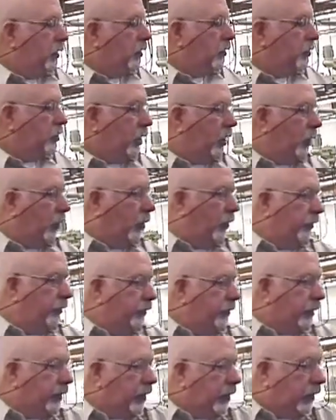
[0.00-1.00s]
So
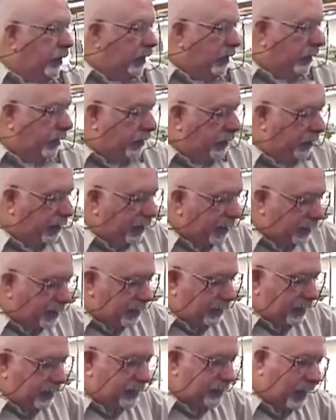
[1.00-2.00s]
this
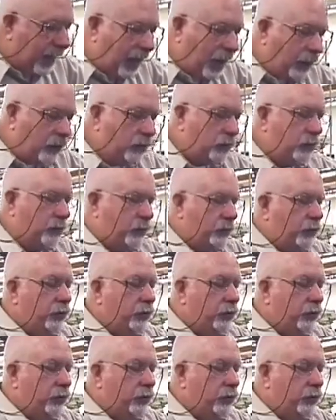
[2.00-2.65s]
is how